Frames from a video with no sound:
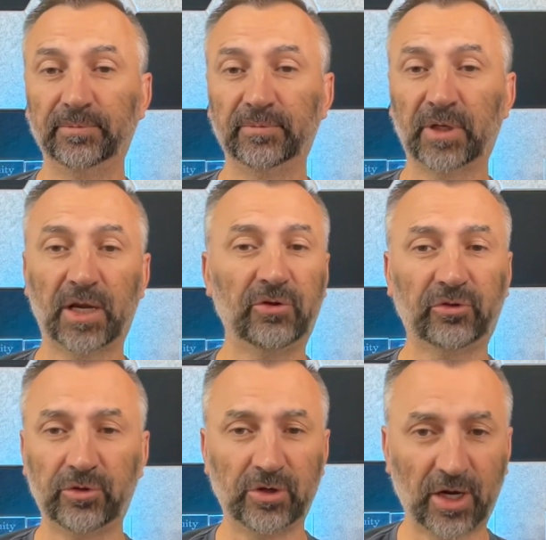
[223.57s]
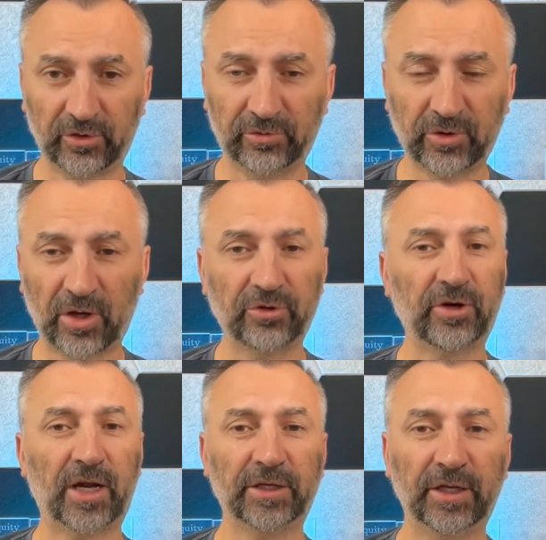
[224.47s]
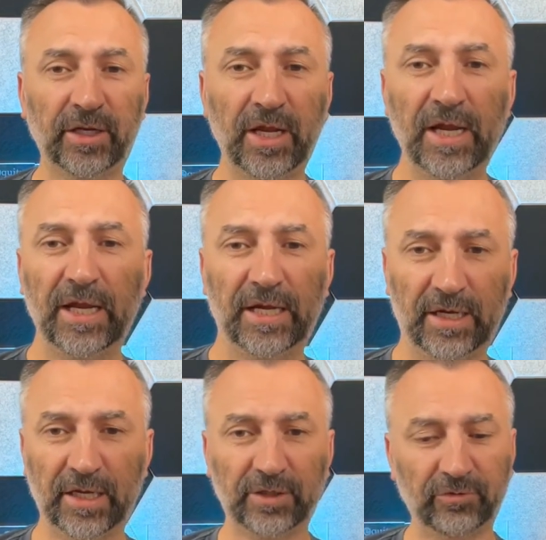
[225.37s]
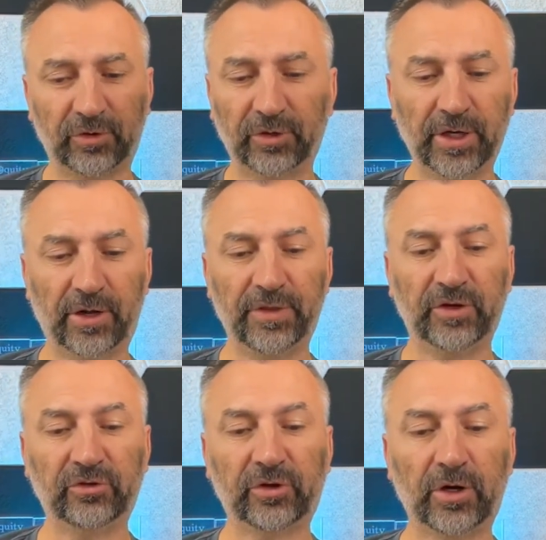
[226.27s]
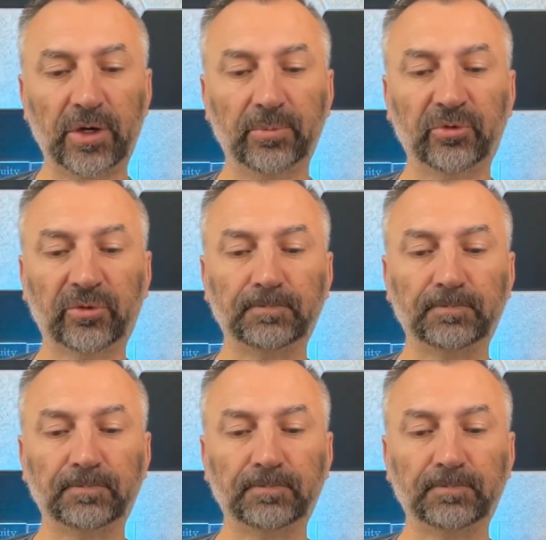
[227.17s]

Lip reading: Okay, so you guys have contracted and you've agreed on these terms,